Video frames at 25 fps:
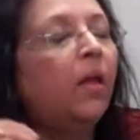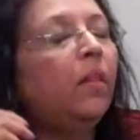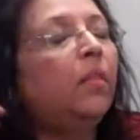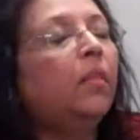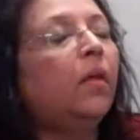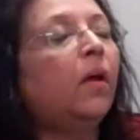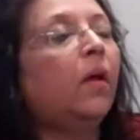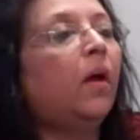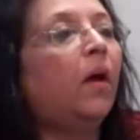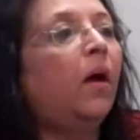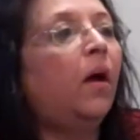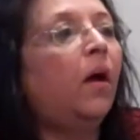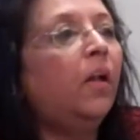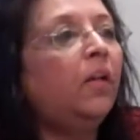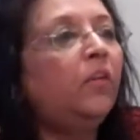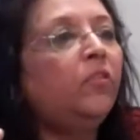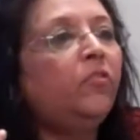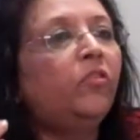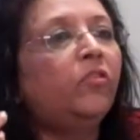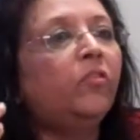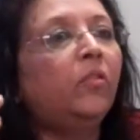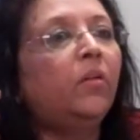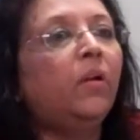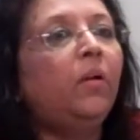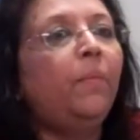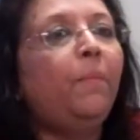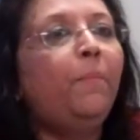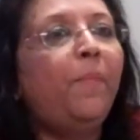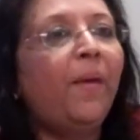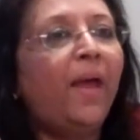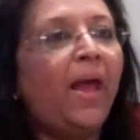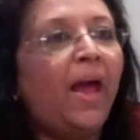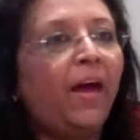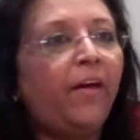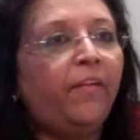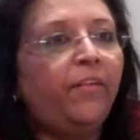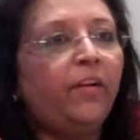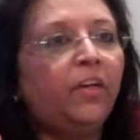the cultural
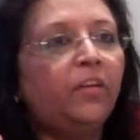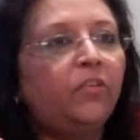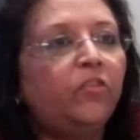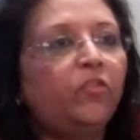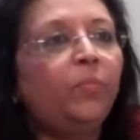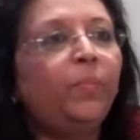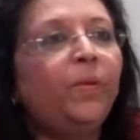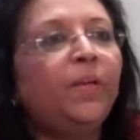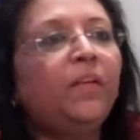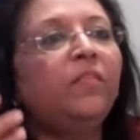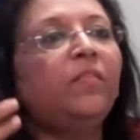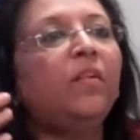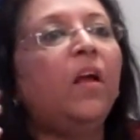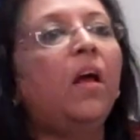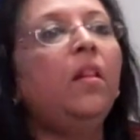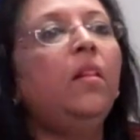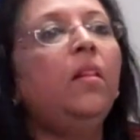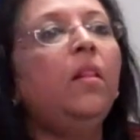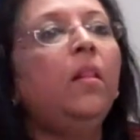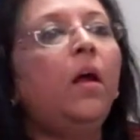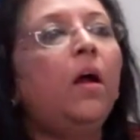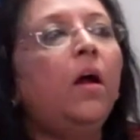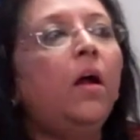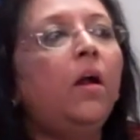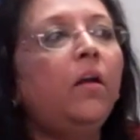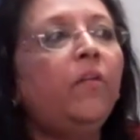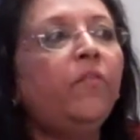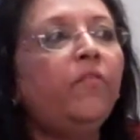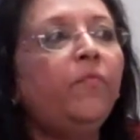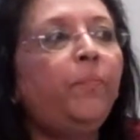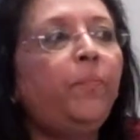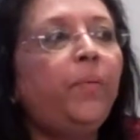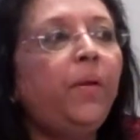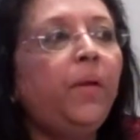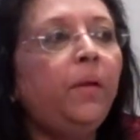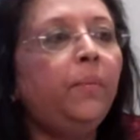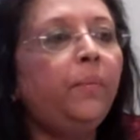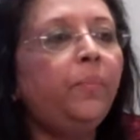barriers, because a lot of
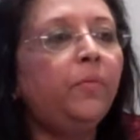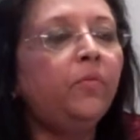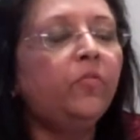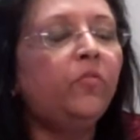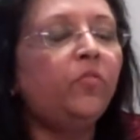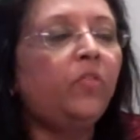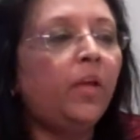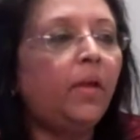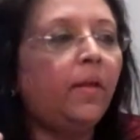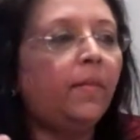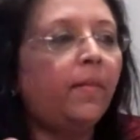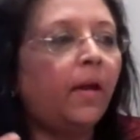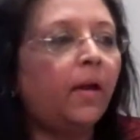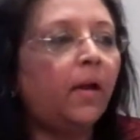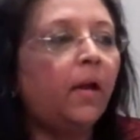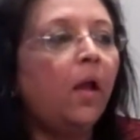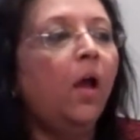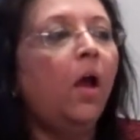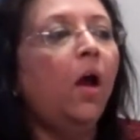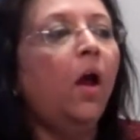people say that,